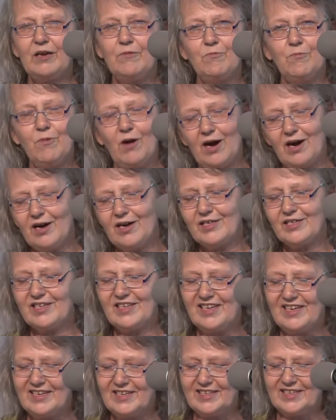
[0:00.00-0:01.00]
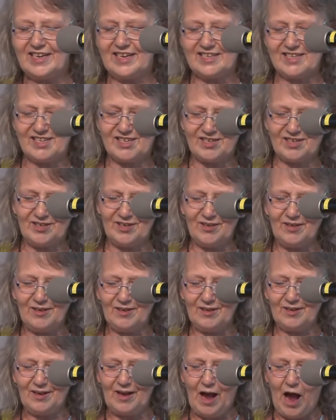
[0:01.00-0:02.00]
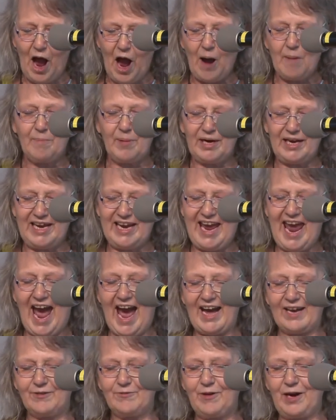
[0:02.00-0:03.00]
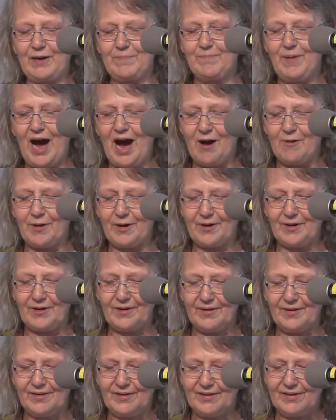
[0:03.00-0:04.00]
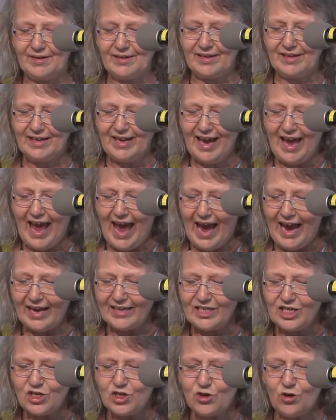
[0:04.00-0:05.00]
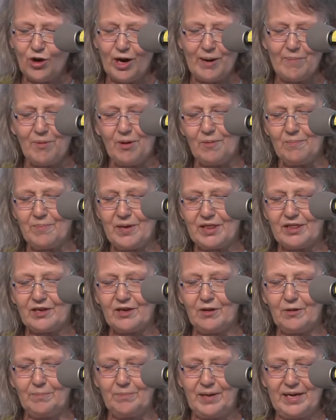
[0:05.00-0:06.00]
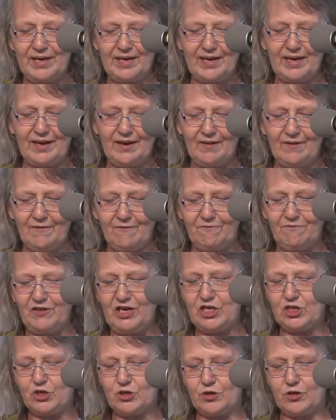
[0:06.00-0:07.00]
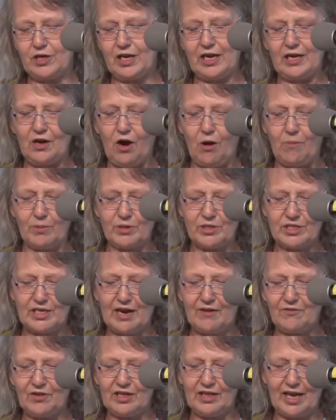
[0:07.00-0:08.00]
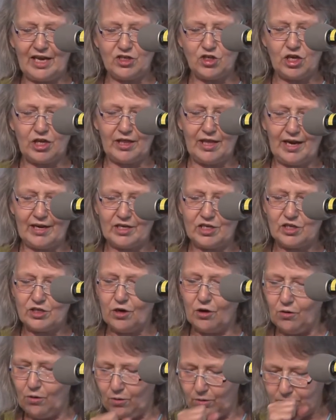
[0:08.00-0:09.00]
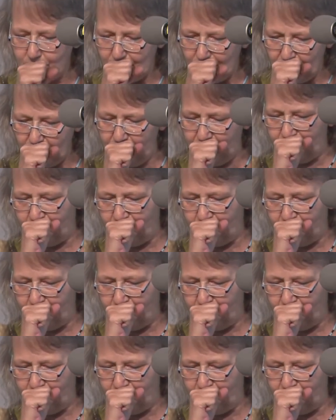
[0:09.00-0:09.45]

He was egotistical, but he had great power, an enjoyable mythical being featured in almost every legend that is told.